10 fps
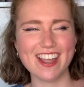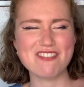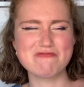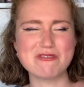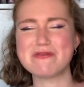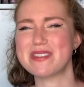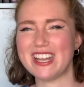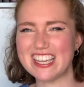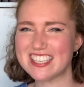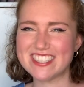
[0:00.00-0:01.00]

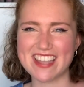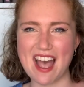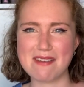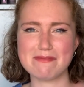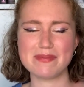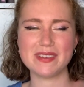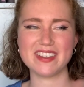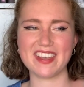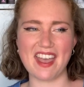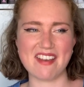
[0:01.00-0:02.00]
ruthless type
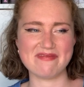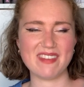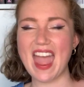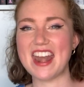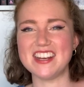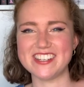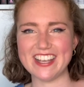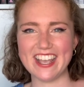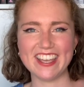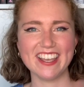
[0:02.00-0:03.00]

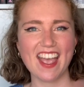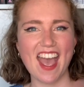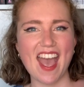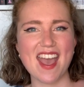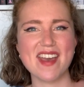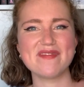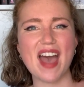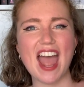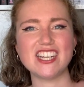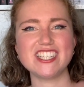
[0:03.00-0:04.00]
energy, and
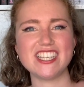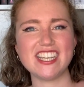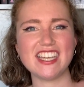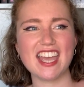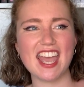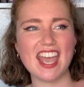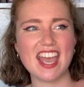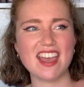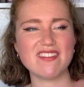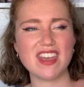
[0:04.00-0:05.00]
she
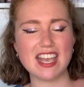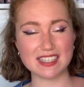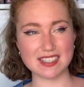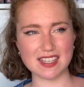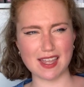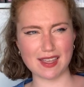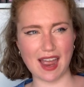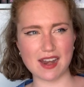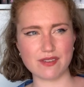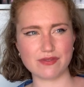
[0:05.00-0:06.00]
is
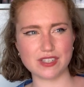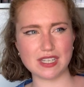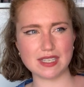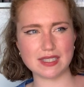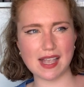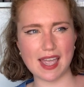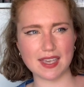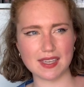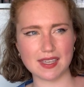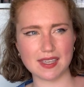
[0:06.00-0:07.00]
kind of, she's
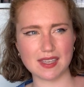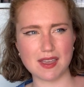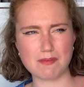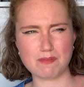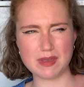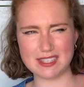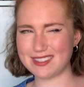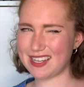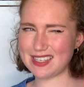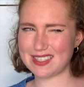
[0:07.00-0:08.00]
like a
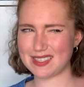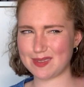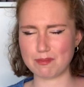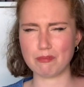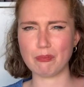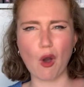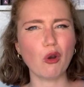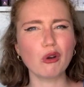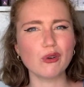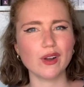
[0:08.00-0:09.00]
business
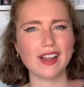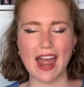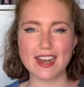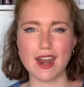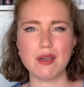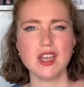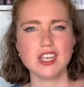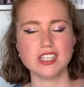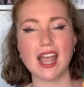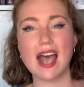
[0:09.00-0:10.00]
mongrel. I don't know.
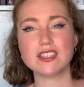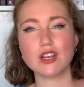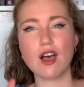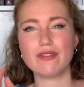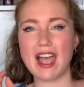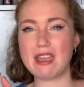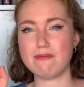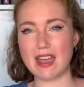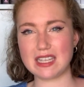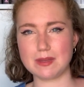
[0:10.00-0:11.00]
She has a lot of like
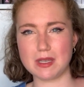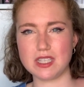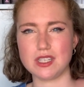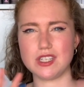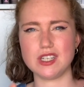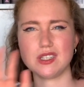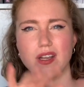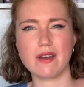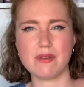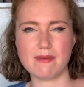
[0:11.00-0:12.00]
investments and she does a
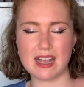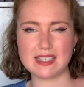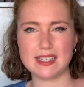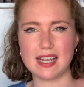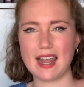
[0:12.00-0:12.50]
lot of investing and